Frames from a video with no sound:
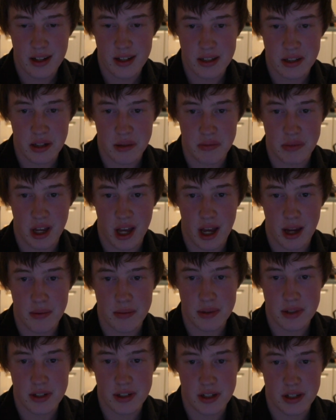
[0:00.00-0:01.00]

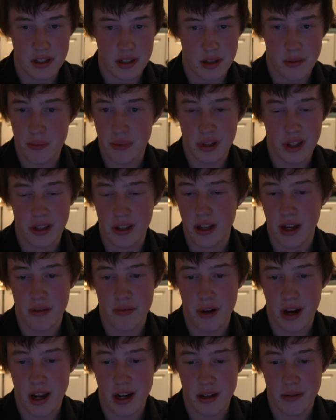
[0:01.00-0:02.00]
sometimes just completely at
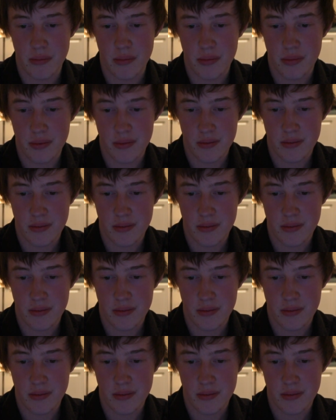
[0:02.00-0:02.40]
random.